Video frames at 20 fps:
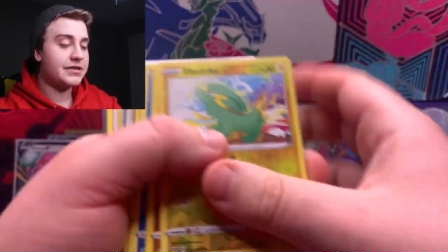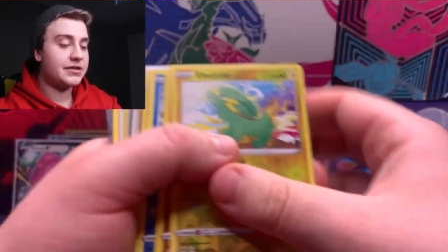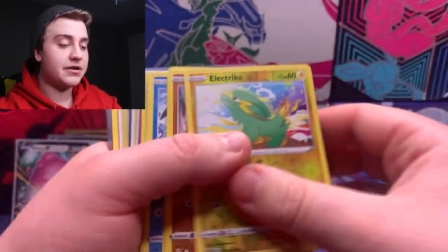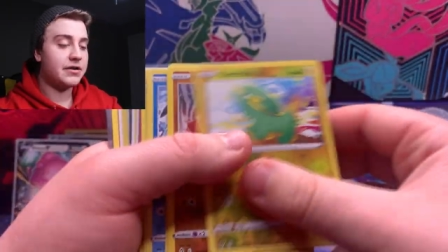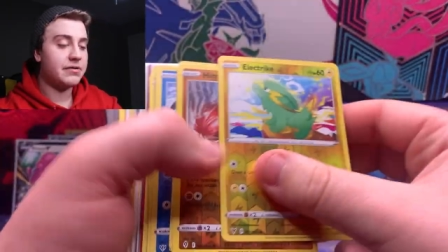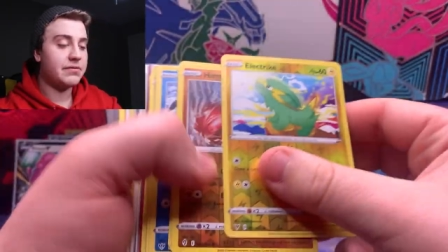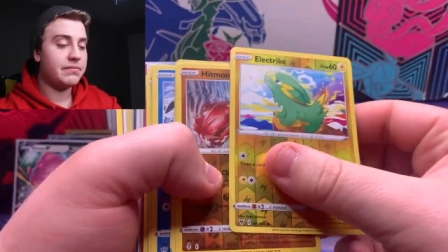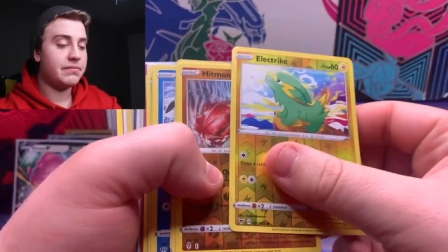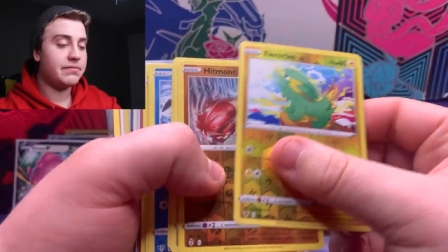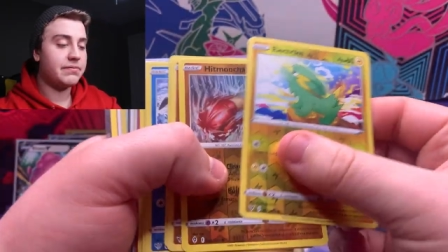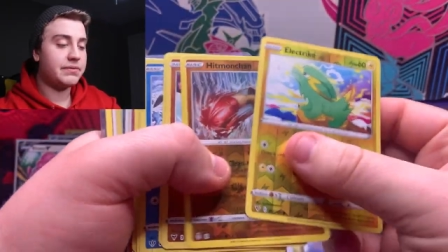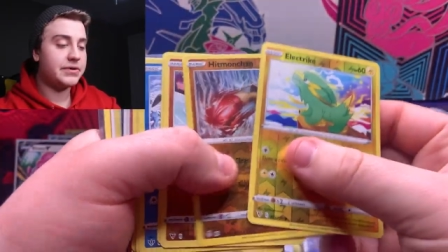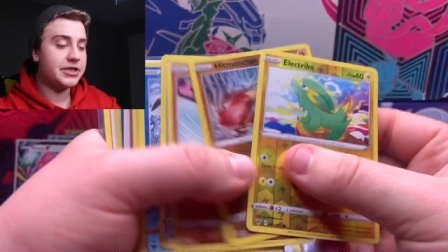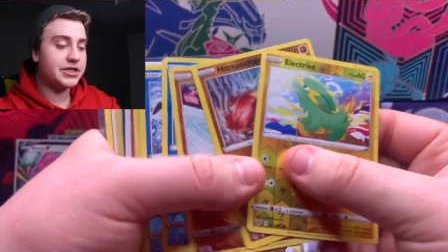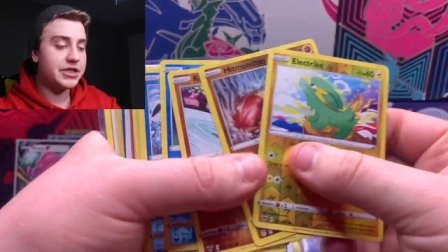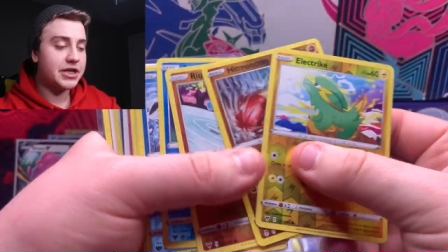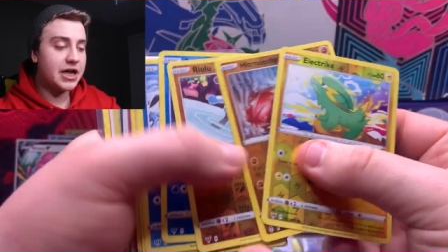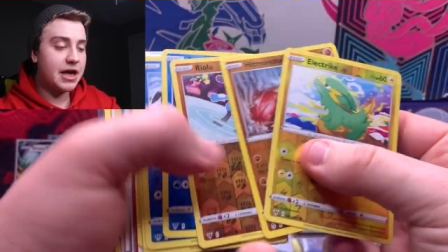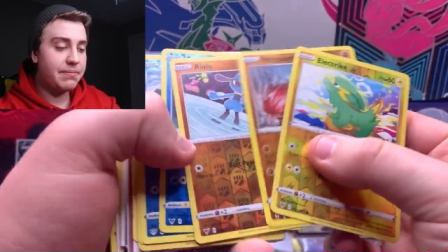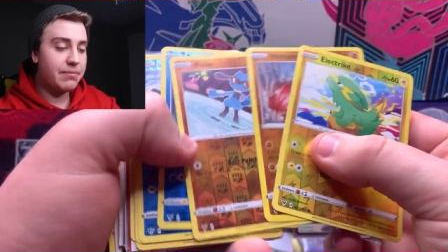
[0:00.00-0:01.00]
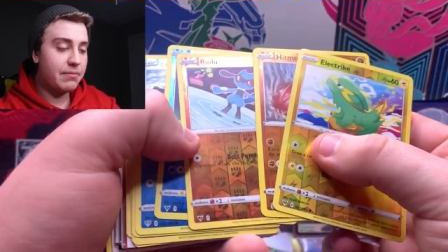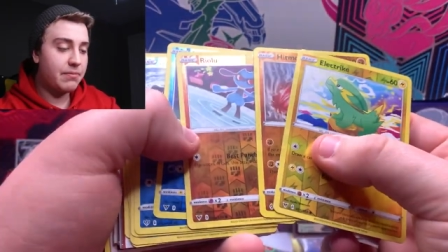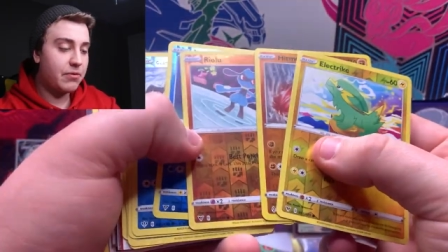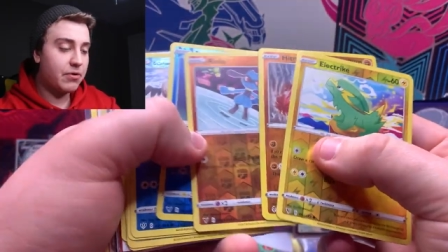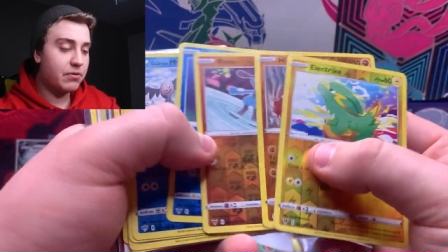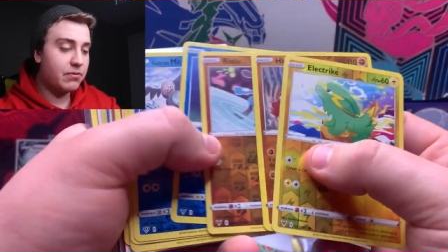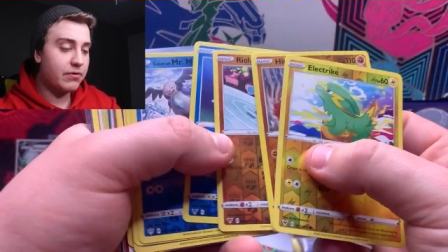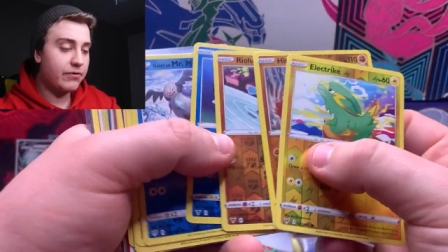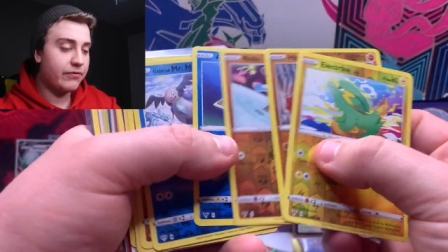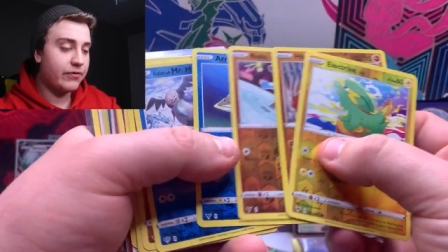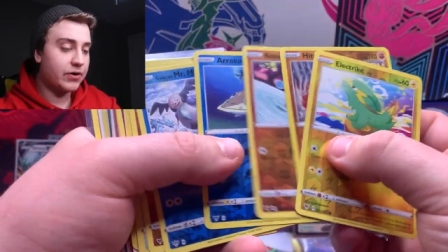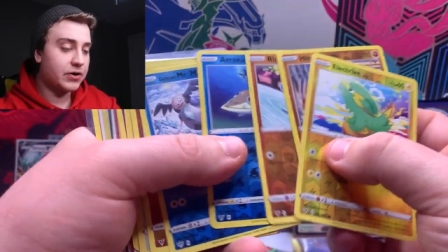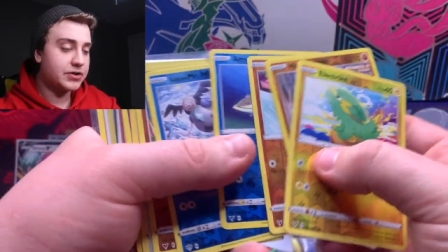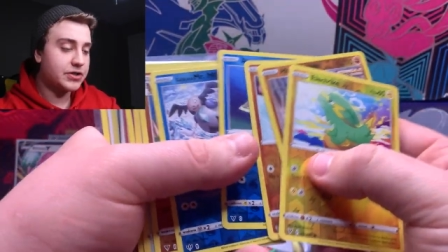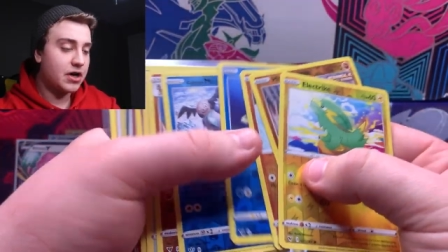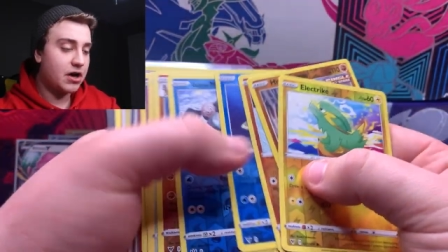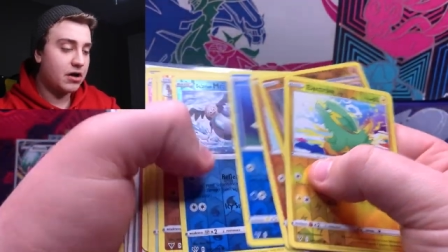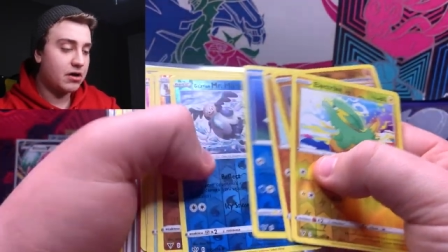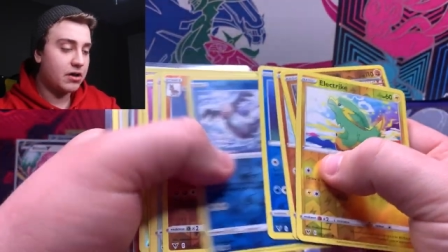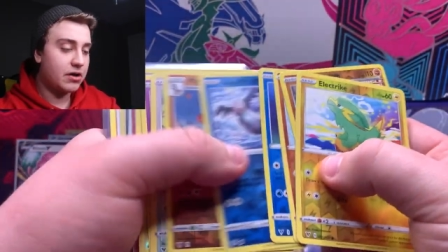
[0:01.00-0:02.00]
so just a couple more
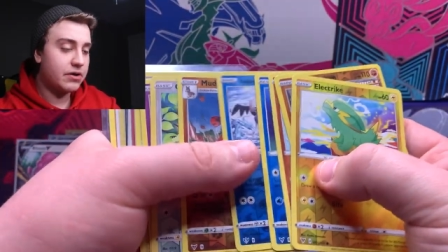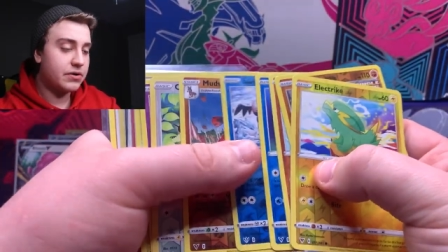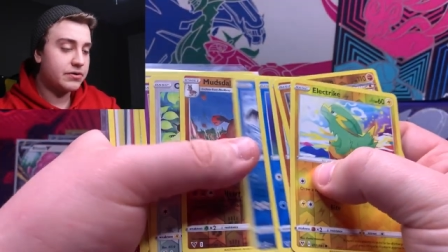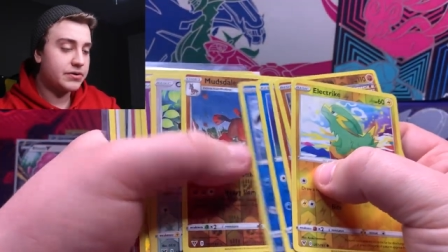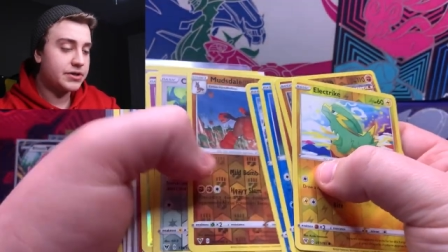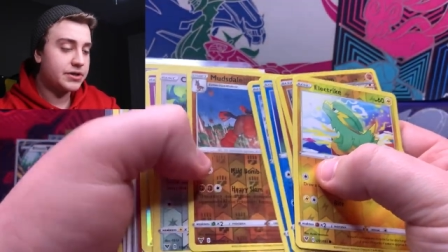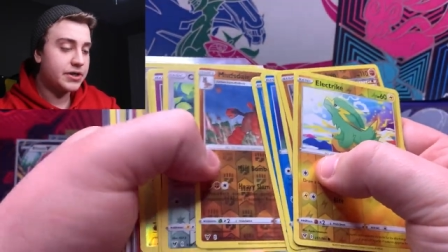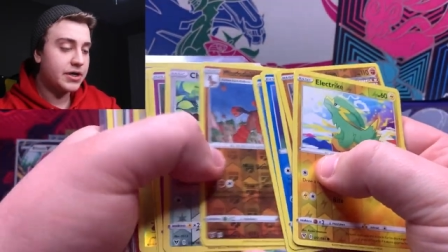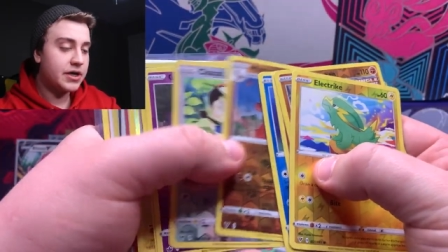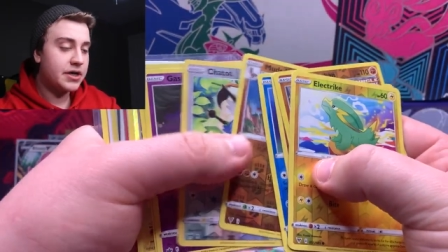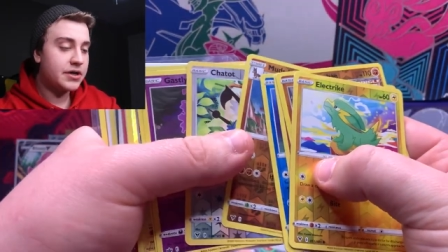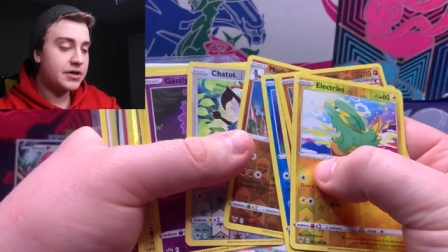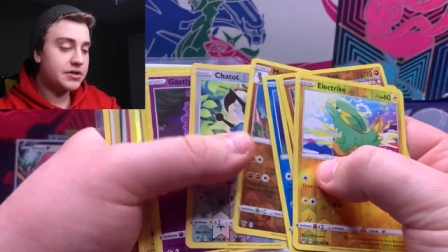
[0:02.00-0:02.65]
reverse hollows.